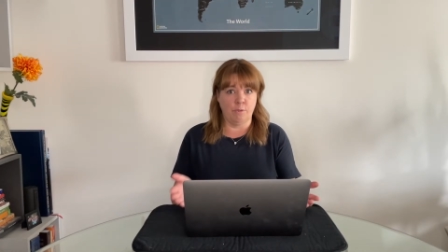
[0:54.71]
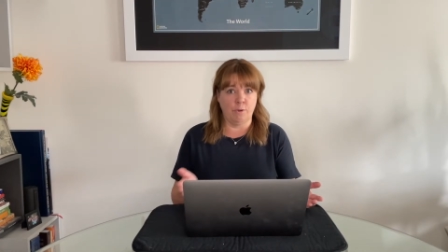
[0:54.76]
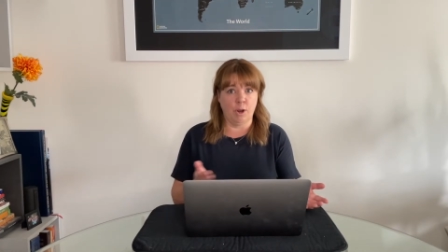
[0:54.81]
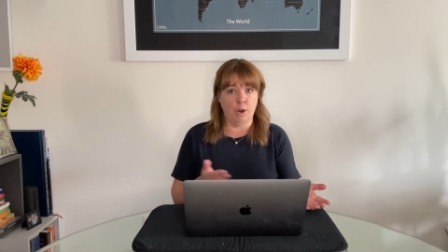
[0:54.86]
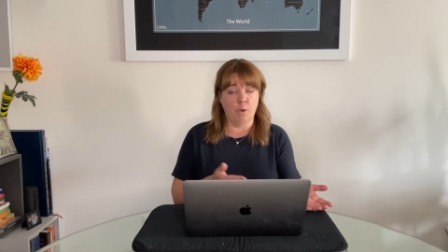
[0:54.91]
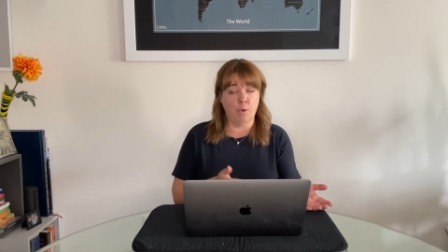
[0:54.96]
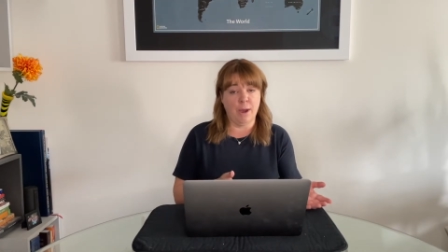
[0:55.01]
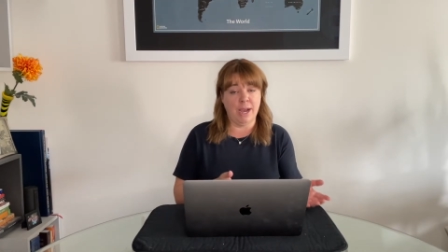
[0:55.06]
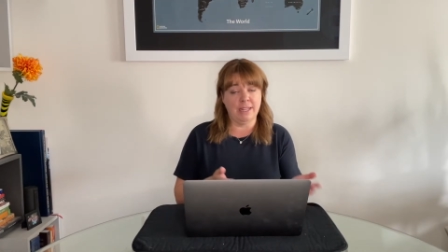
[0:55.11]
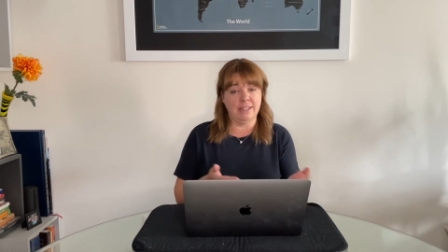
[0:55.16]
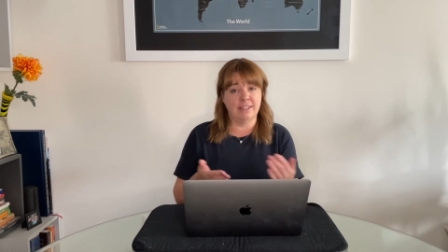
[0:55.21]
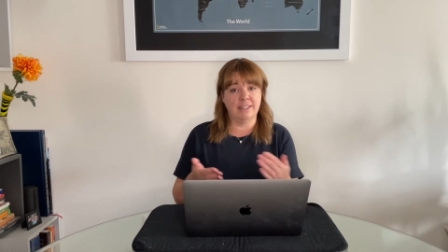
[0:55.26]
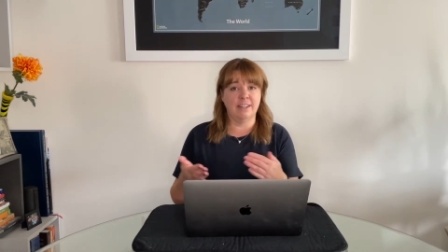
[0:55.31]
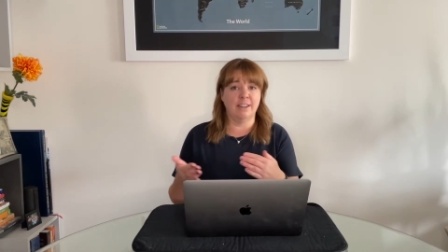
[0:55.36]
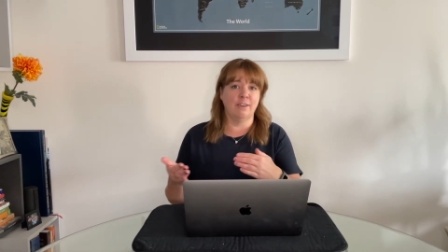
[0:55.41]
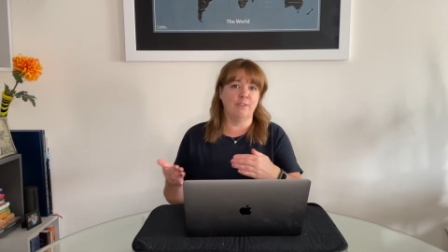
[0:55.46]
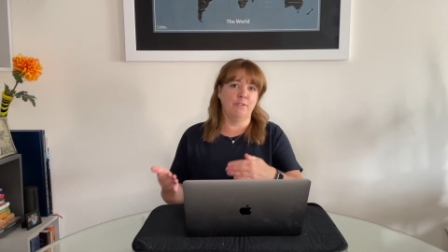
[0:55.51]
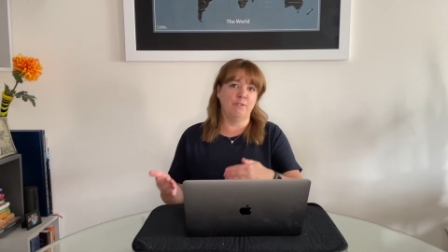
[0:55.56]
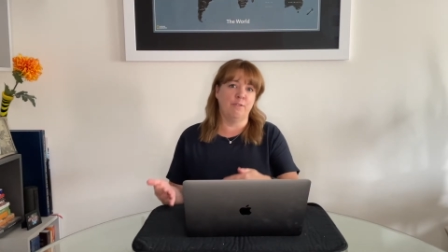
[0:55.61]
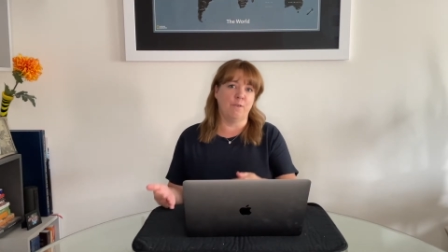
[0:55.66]
requests
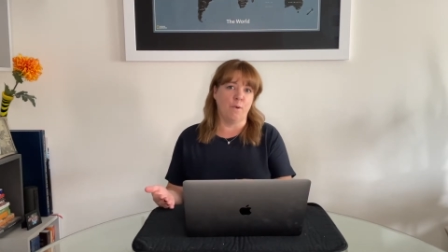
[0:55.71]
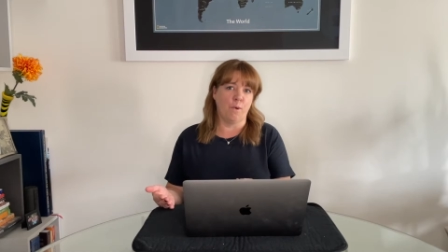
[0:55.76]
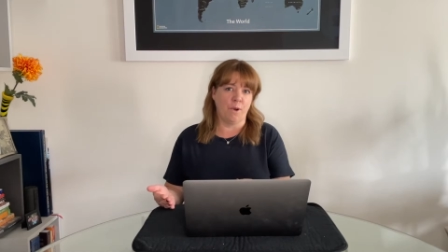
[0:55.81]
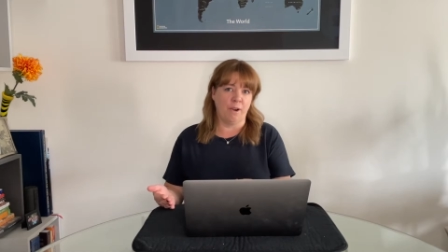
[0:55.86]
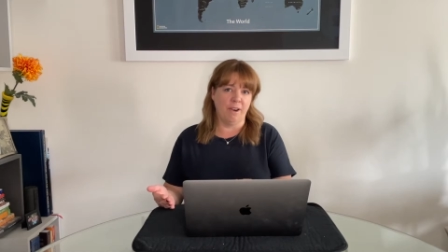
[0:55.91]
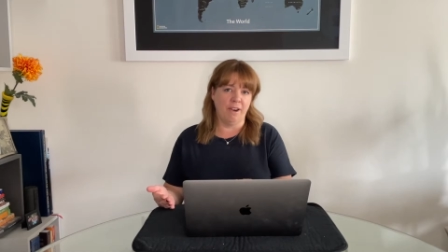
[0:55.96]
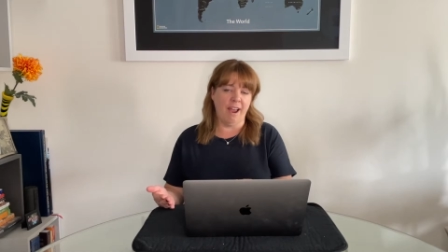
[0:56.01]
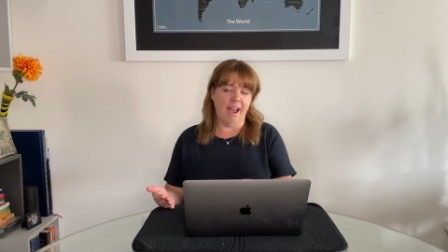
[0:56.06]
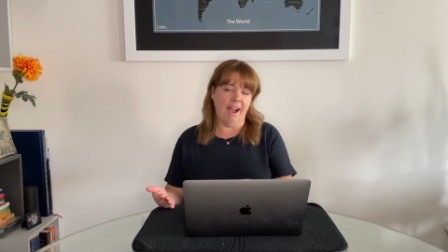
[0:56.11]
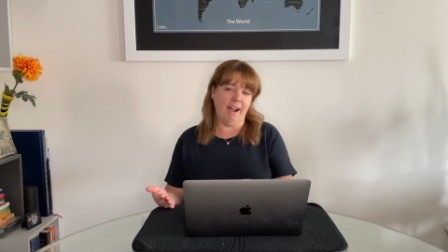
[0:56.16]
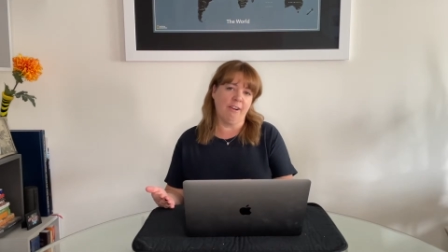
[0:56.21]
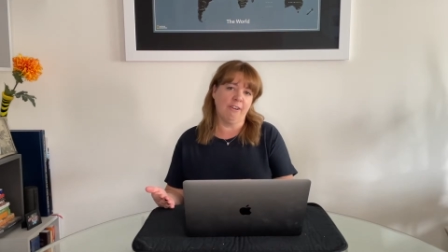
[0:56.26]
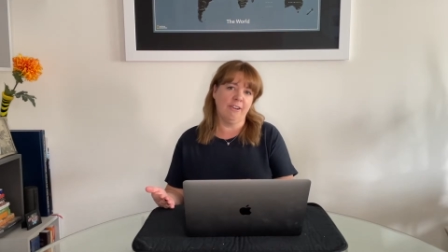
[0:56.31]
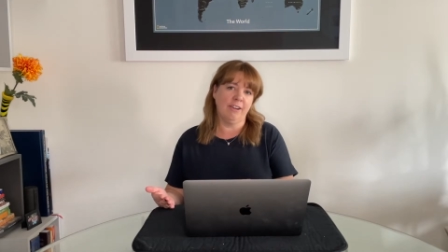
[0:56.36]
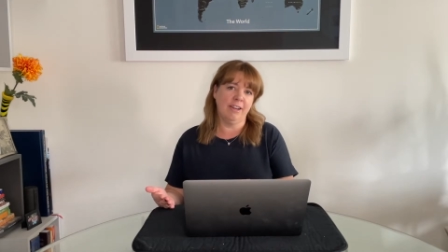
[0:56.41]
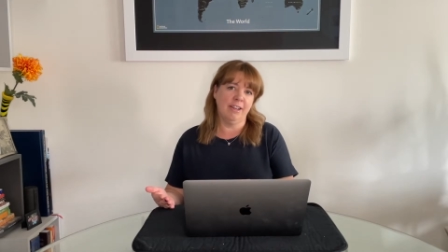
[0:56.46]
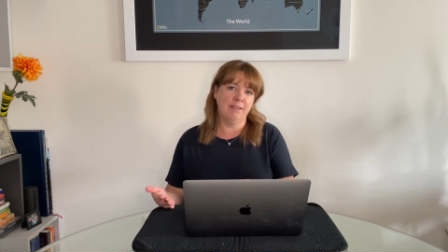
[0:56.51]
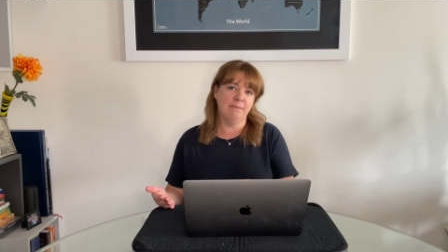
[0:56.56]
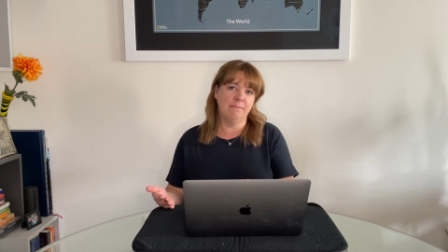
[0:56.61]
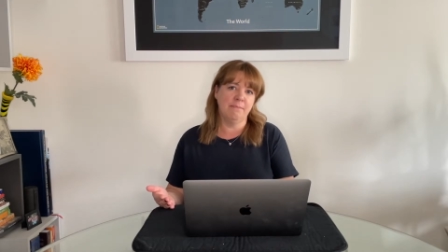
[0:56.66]
for
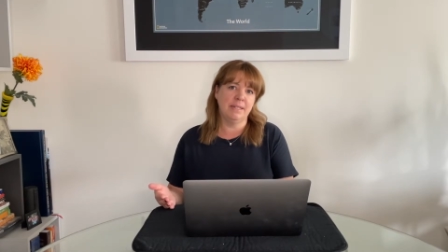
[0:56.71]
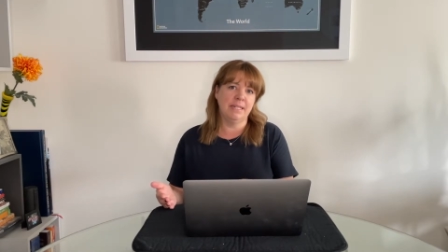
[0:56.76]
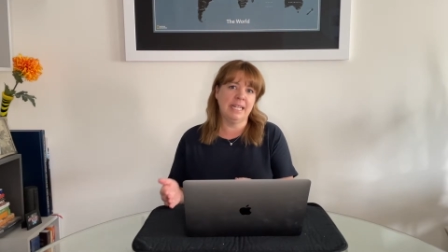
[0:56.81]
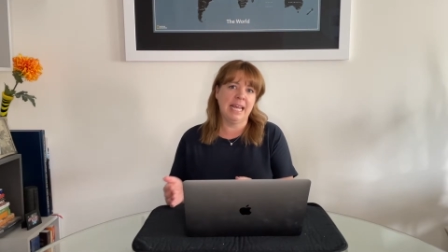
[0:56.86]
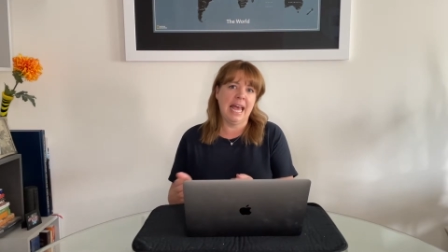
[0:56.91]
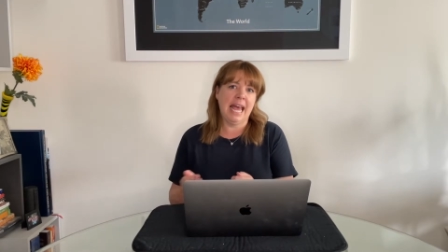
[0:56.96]
acronyms,